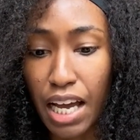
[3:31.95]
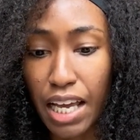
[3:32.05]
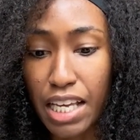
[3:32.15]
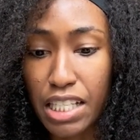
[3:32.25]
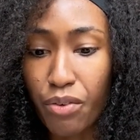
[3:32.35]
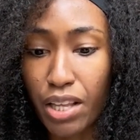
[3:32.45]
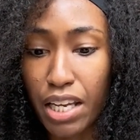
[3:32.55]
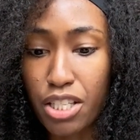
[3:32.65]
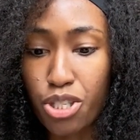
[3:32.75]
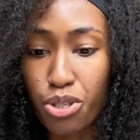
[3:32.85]
I guess they
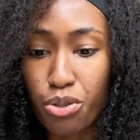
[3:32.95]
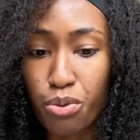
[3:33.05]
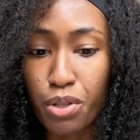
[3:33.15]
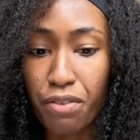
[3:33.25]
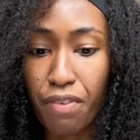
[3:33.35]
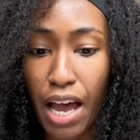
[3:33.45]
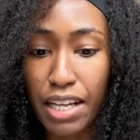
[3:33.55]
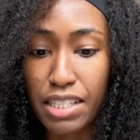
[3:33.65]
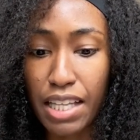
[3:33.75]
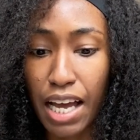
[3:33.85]
related to the
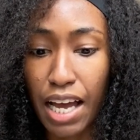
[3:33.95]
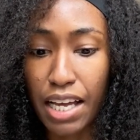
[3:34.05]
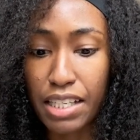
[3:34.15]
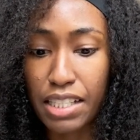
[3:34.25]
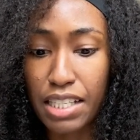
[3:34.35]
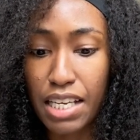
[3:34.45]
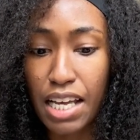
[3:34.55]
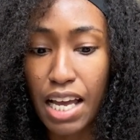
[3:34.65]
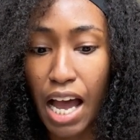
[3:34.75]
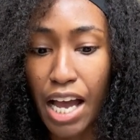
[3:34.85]
fact that
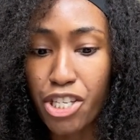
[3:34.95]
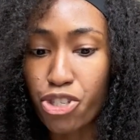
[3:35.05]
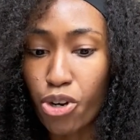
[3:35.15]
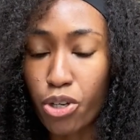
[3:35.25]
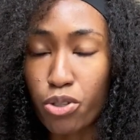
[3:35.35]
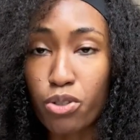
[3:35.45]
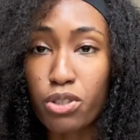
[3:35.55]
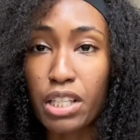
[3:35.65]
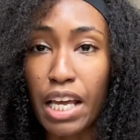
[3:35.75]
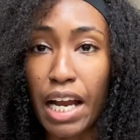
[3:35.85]
I
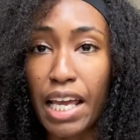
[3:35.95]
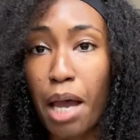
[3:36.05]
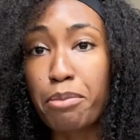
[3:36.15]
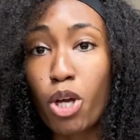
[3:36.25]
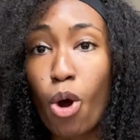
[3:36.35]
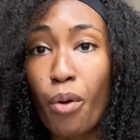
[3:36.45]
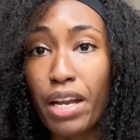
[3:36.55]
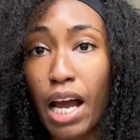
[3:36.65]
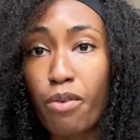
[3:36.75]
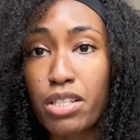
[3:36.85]
struggled and I kept
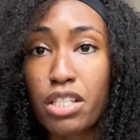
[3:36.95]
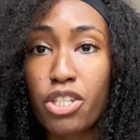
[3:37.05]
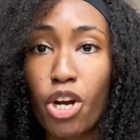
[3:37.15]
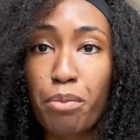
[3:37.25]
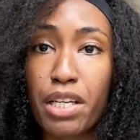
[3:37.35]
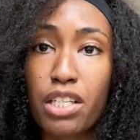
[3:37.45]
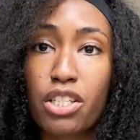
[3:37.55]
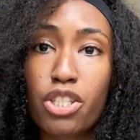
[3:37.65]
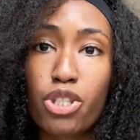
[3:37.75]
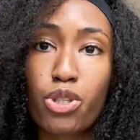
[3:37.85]
going. I was
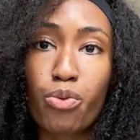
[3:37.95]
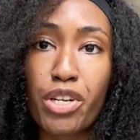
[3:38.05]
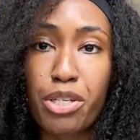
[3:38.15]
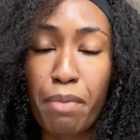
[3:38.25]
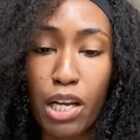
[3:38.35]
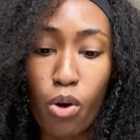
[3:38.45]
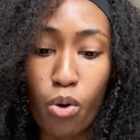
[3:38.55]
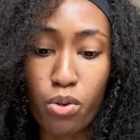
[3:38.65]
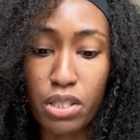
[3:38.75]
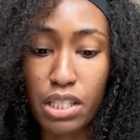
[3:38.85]
determined to reach my
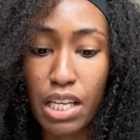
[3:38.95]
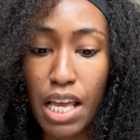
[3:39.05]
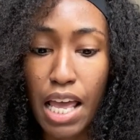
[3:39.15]
goals.